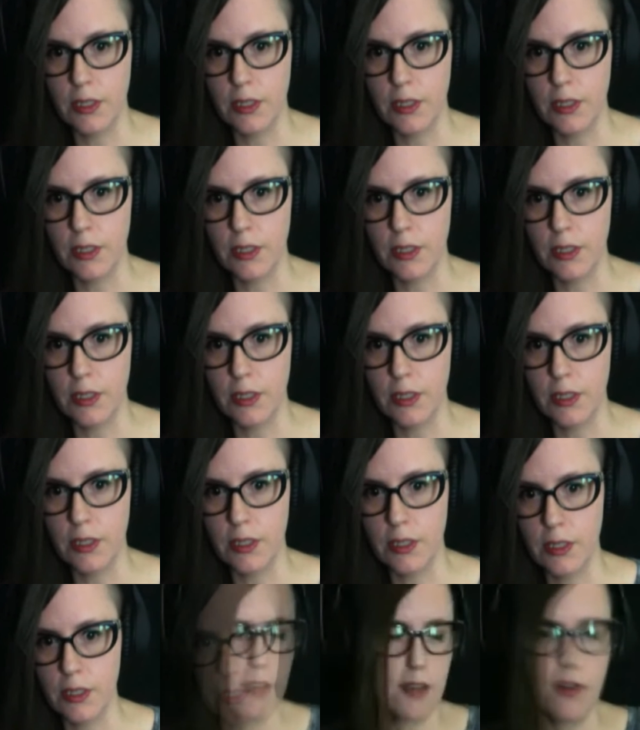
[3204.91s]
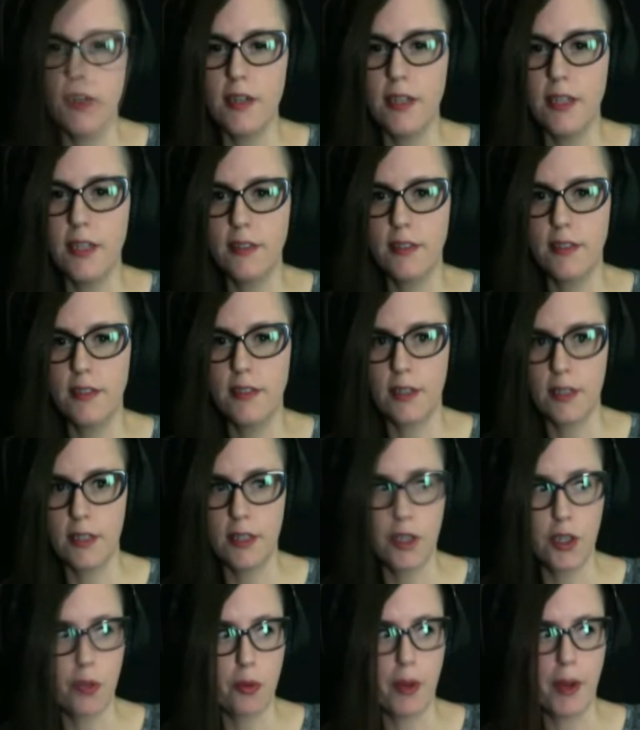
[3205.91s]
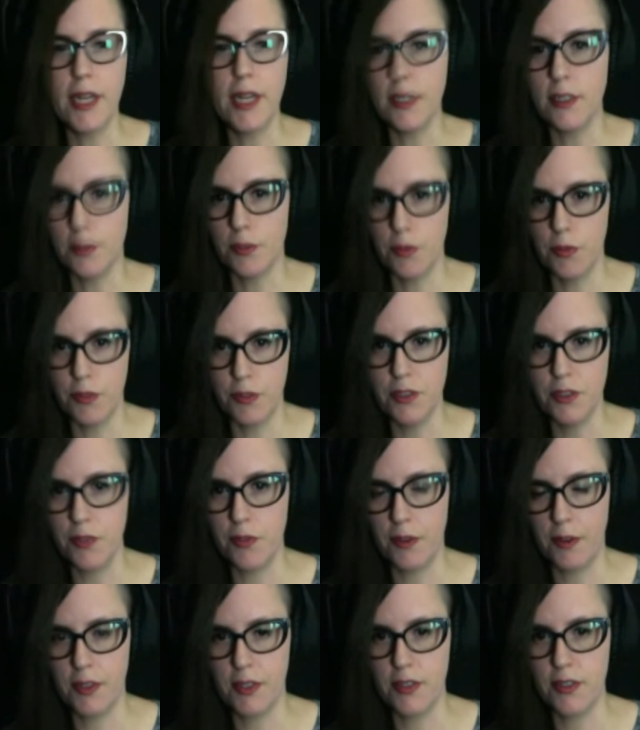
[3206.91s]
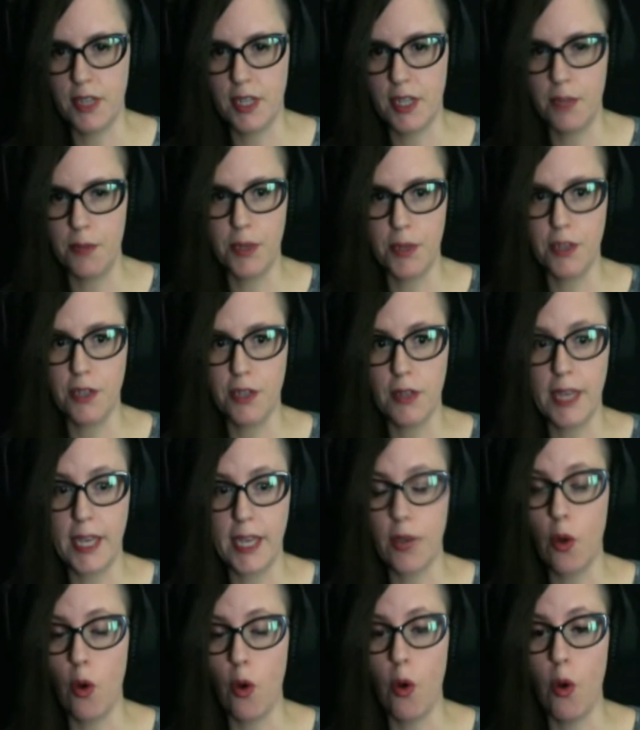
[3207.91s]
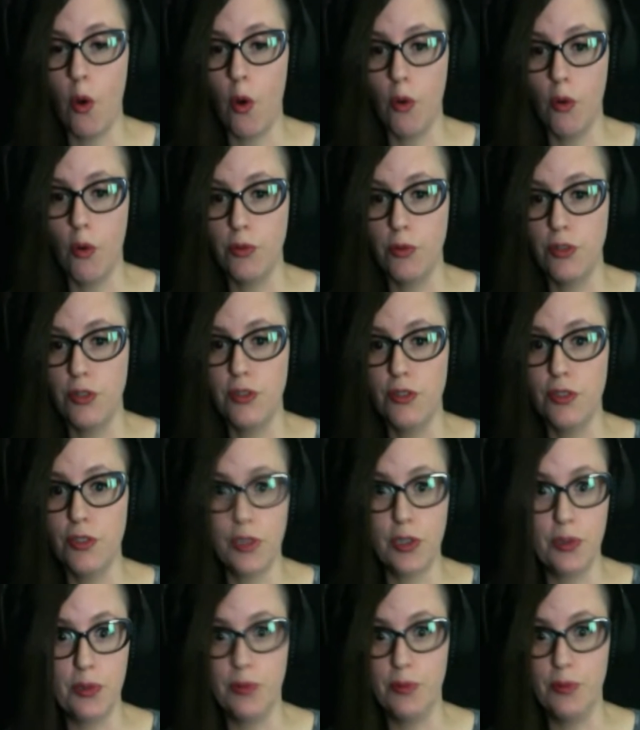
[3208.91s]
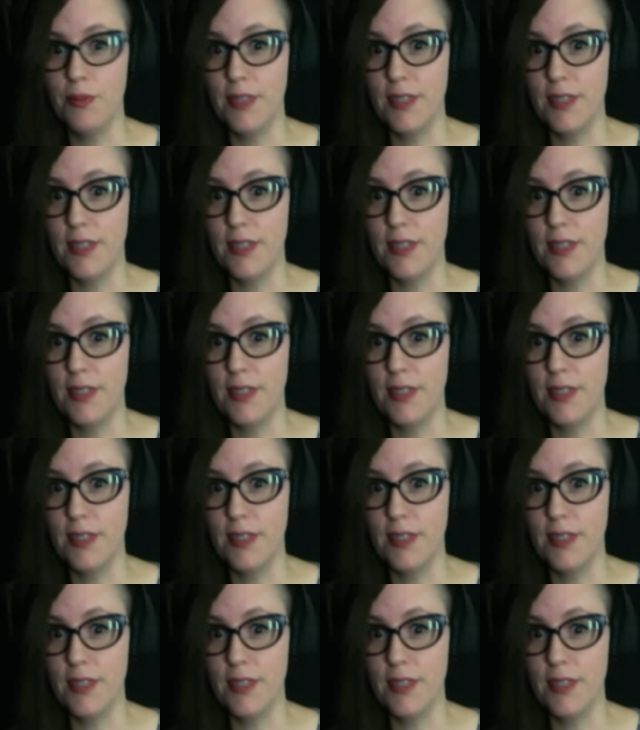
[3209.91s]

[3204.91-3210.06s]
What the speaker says: And they're not necessarily the greatest movies you've ever seen, but you're like, oh shoot,